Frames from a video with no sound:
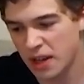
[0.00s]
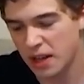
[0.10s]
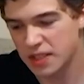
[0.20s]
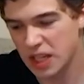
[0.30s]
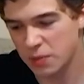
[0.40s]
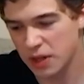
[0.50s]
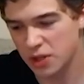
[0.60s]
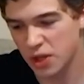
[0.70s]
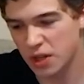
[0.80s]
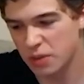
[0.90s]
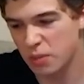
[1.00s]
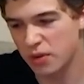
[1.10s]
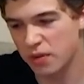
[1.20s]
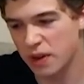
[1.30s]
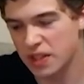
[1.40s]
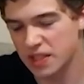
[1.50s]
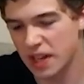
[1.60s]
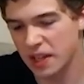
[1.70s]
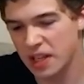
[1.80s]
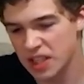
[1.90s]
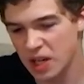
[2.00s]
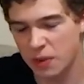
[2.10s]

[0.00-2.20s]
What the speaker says: and take a picture, then move it very slightly and take a